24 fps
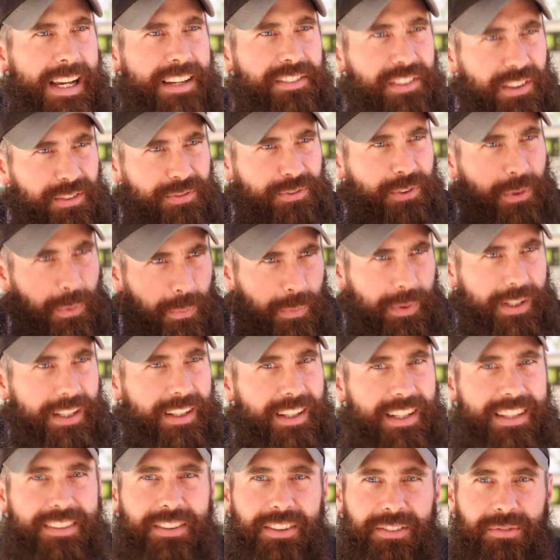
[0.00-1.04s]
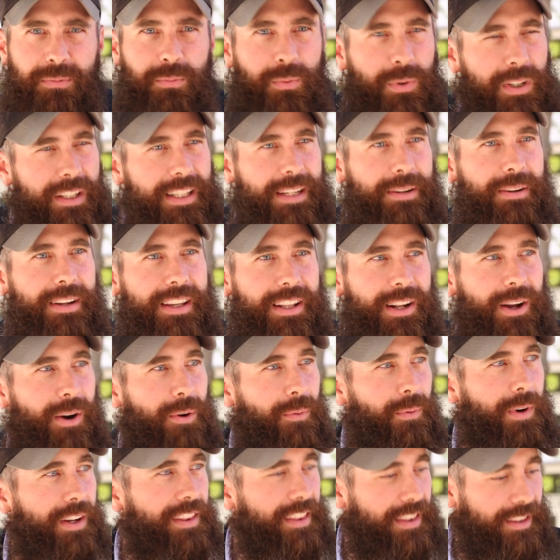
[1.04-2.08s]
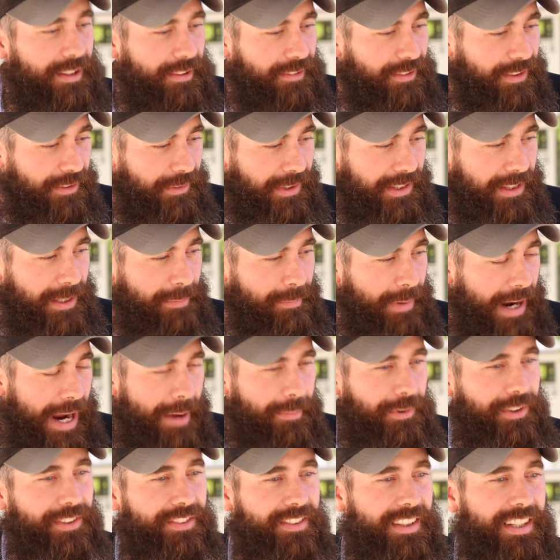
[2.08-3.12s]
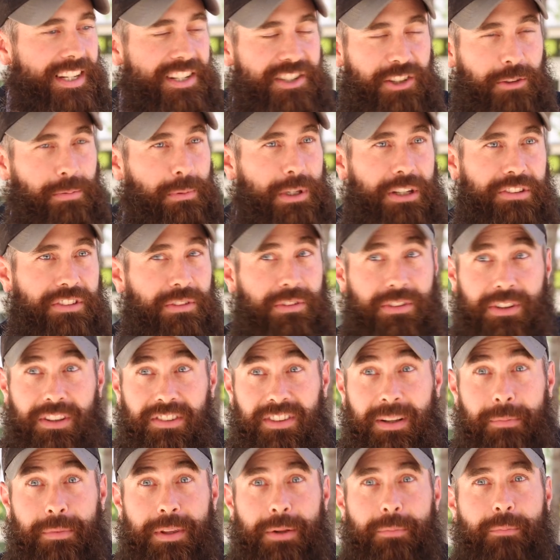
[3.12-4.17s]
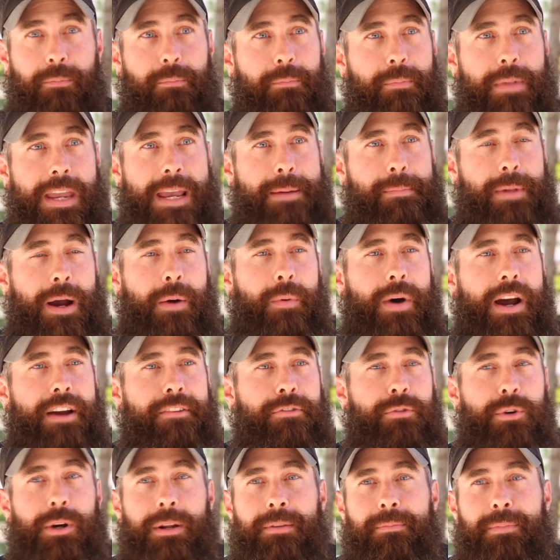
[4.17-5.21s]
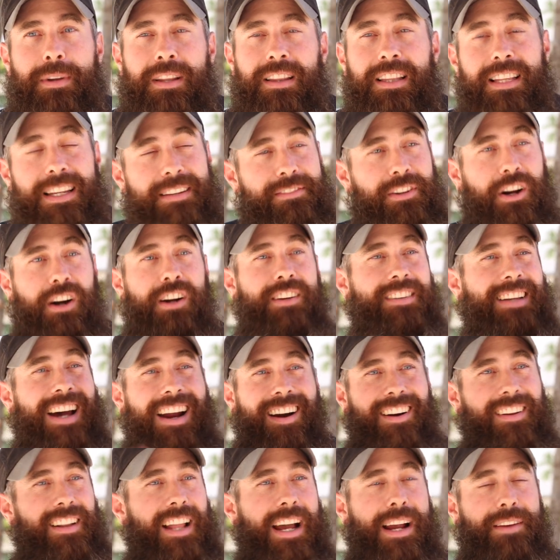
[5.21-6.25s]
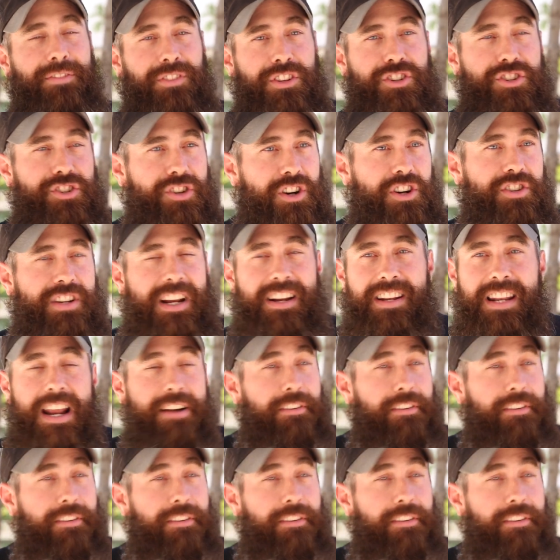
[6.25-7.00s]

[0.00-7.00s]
Is this for real? Is this really, what the Bible teaches? Because it's something me and my wife, who had been lived our entire lives in church, had